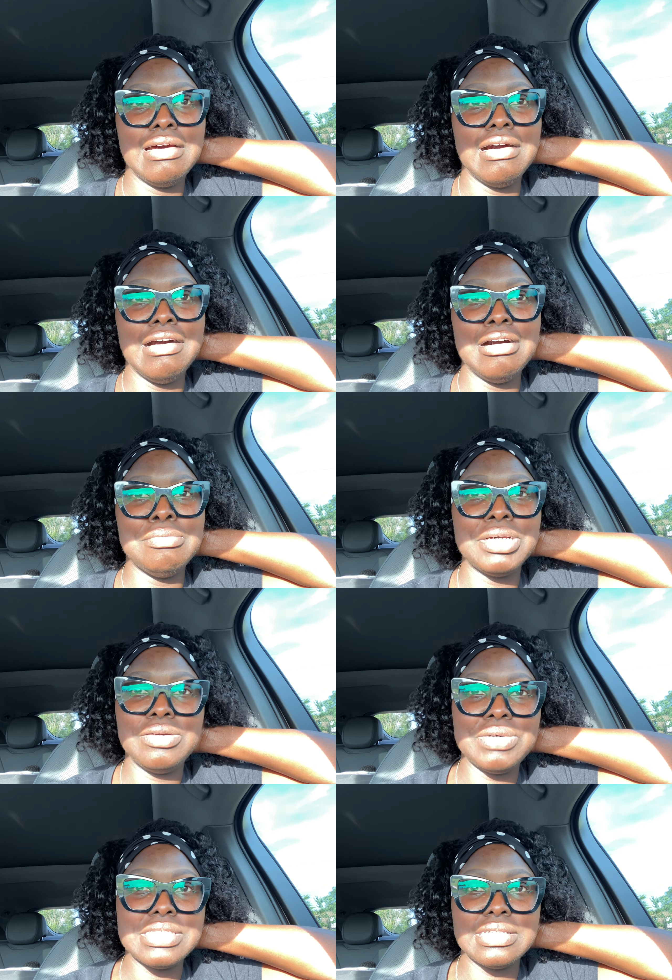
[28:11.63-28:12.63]
Um, but it
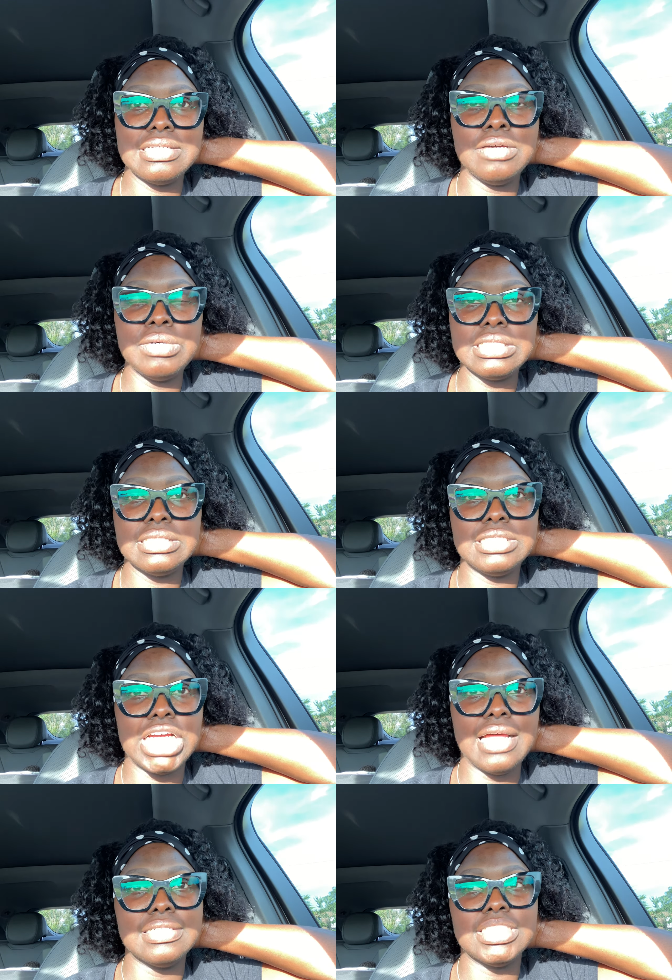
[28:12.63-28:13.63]
wasn't it wasn't
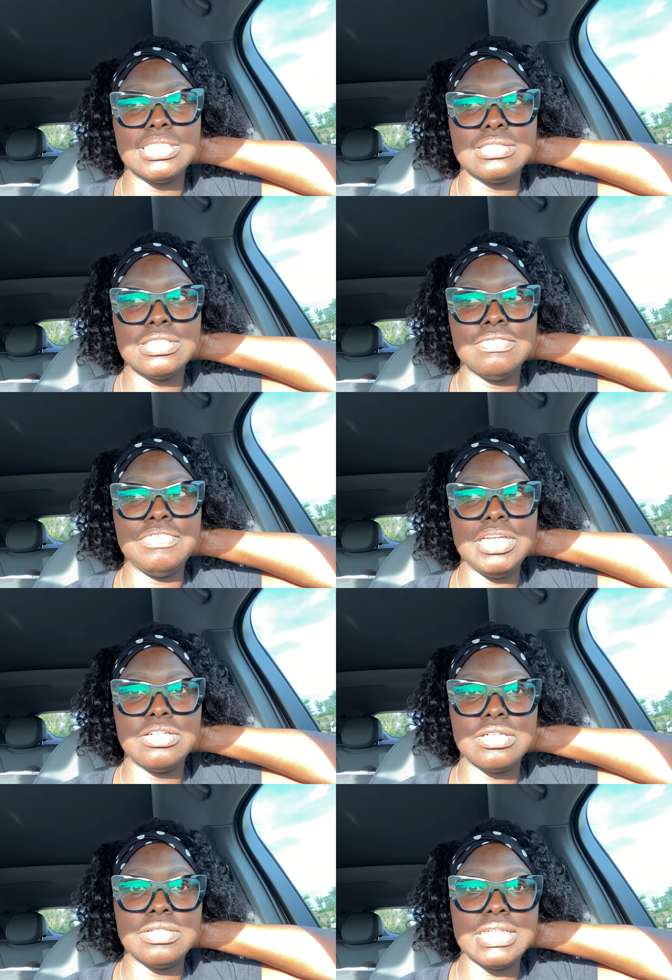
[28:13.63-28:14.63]
challenging to feed
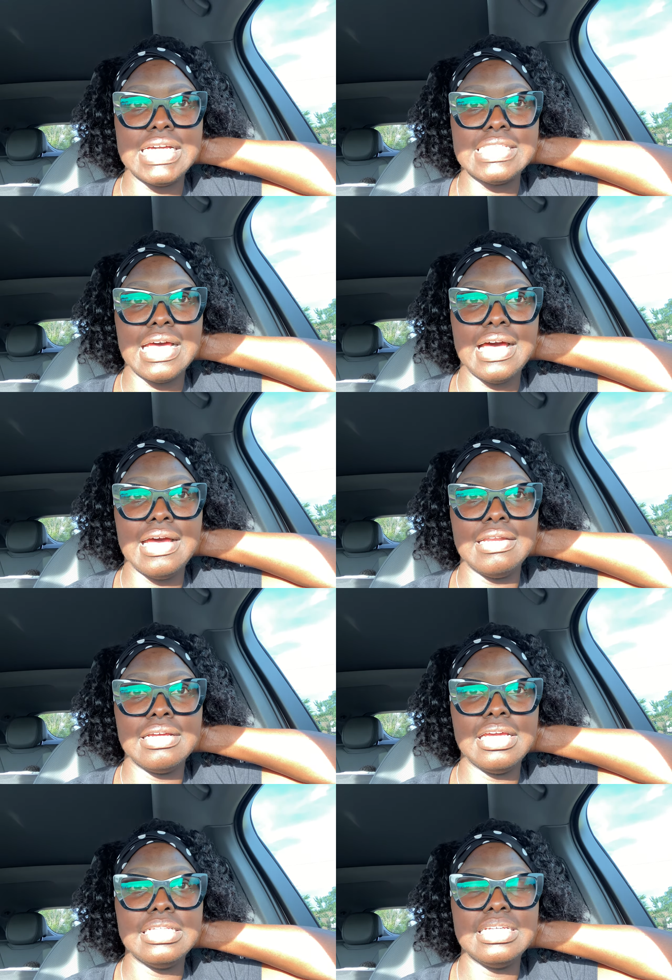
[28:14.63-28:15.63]
her on that side.
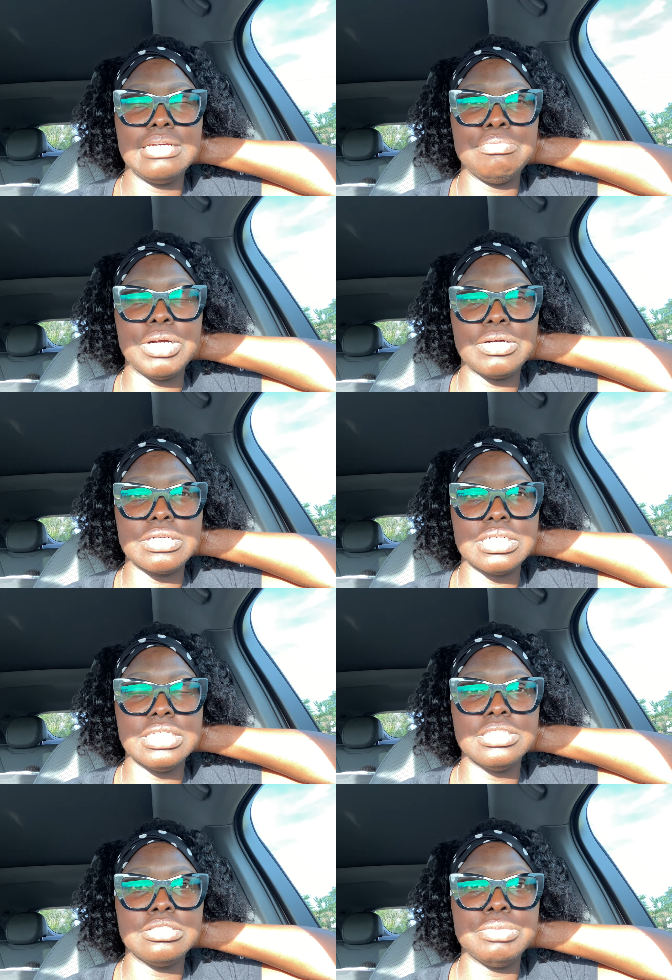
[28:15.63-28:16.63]
It did burn a
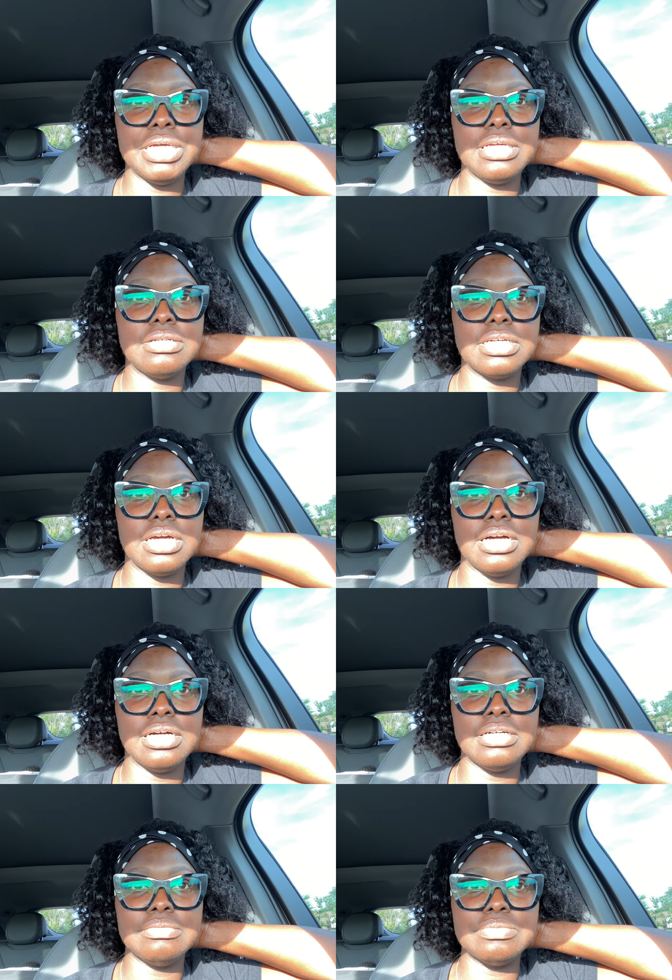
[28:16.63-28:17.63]
little bit
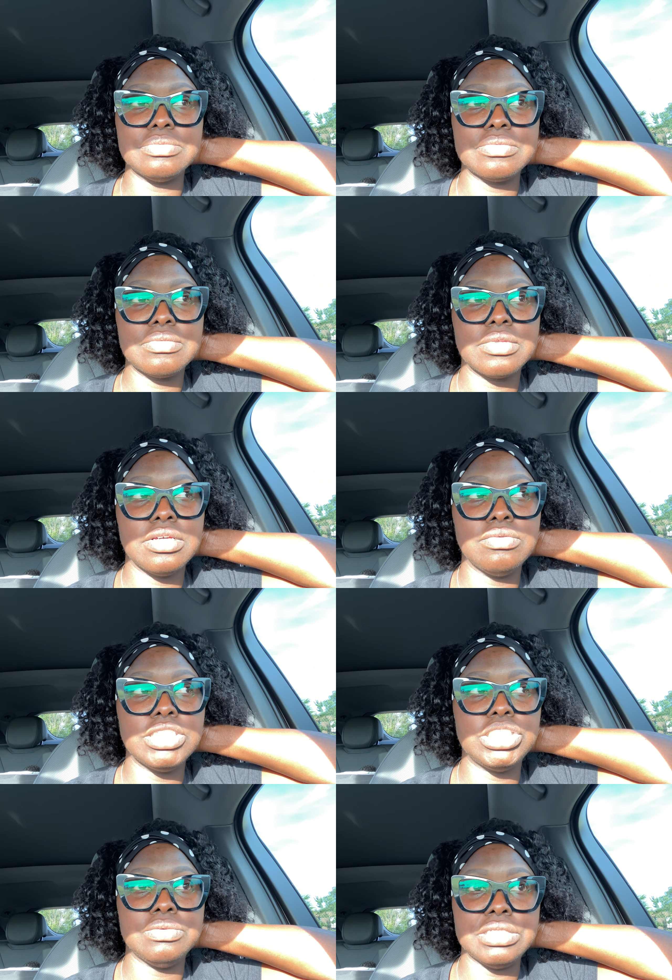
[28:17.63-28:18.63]
um, when
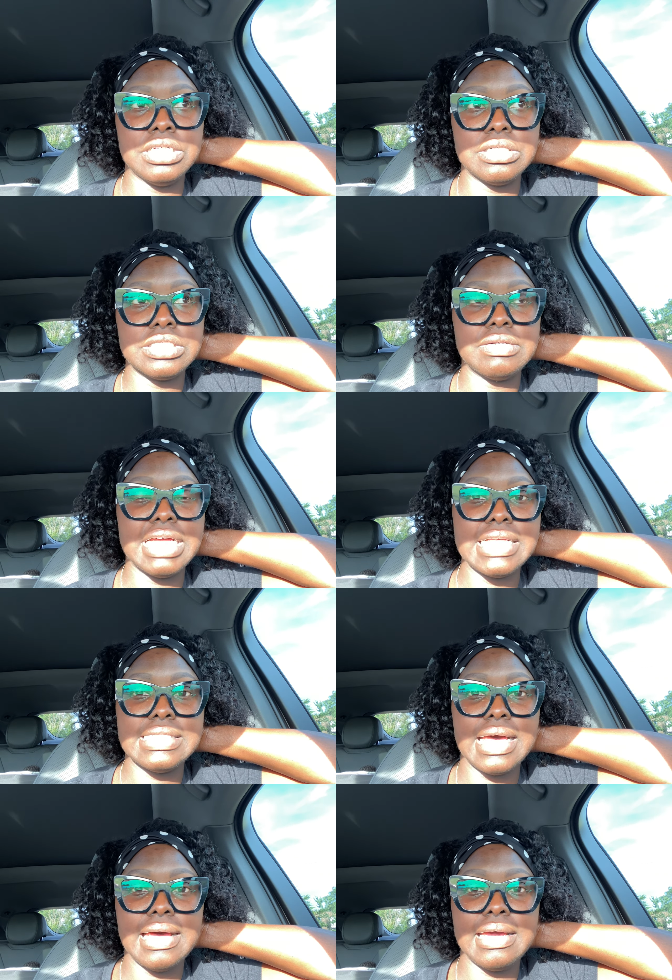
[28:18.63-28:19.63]
she would nurse on that
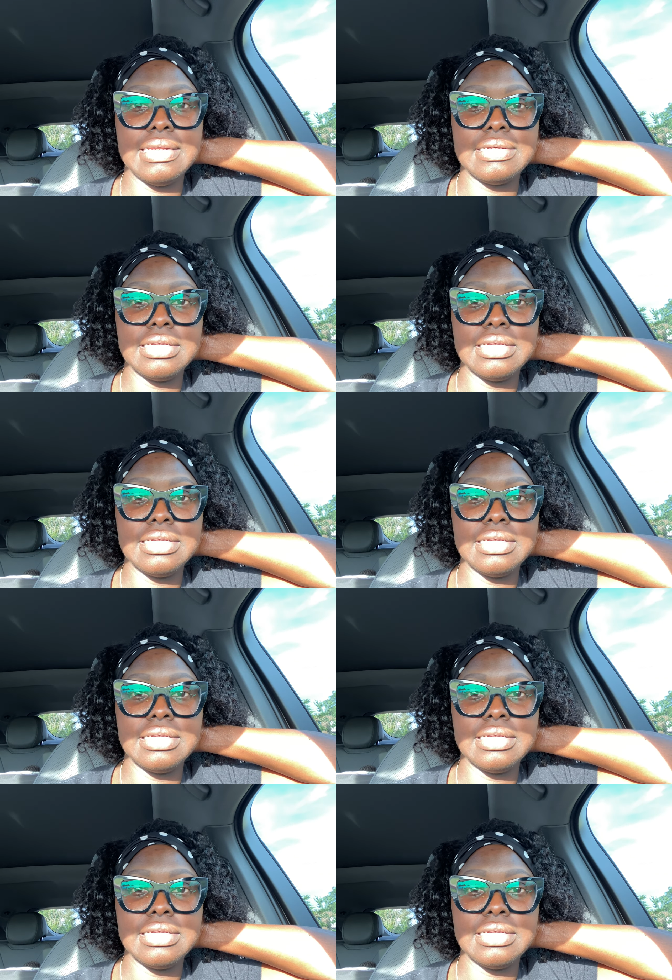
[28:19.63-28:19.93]
side.